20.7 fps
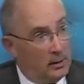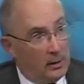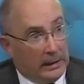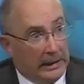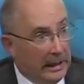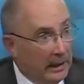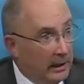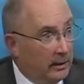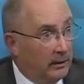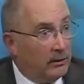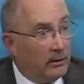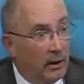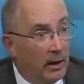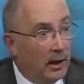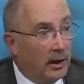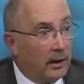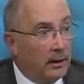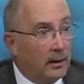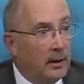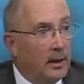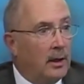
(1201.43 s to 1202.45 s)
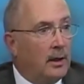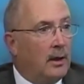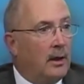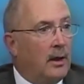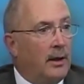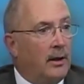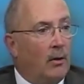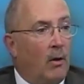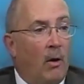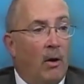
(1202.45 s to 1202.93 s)
They get it done.
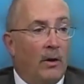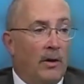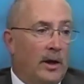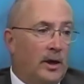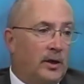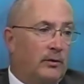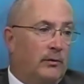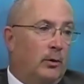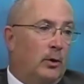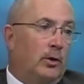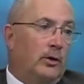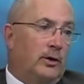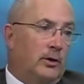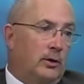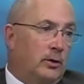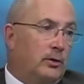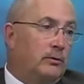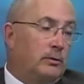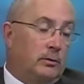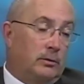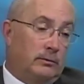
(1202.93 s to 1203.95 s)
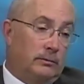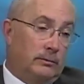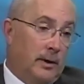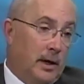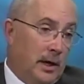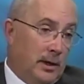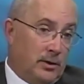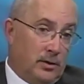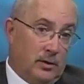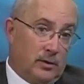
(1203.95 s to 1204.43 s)
And all mm-hmm. that's really useful,
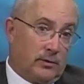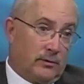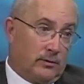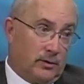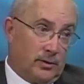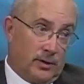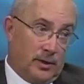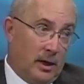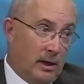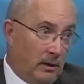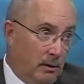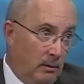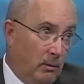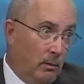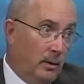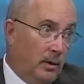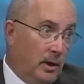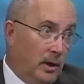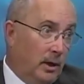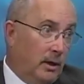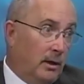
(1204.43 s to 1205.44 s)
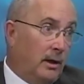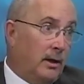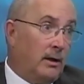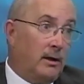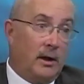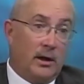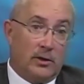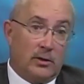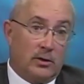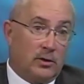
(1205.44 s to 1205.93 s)
not just for Second Wind and
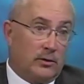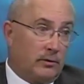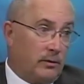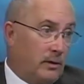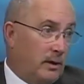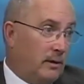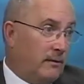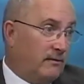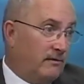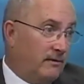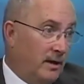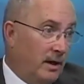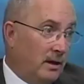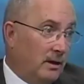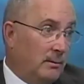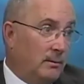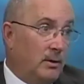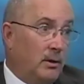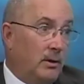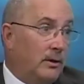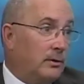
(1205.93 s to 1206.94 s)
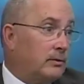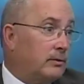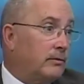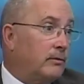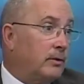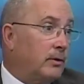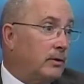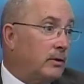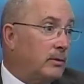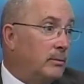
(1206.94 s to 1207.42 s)
not just for that fellow, but also
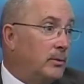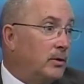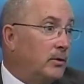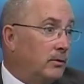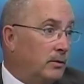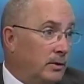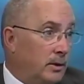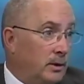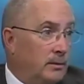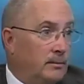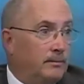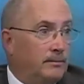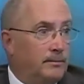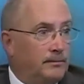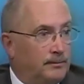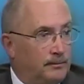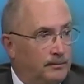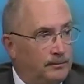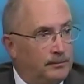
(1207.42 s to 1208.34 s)
for the community. Yeah.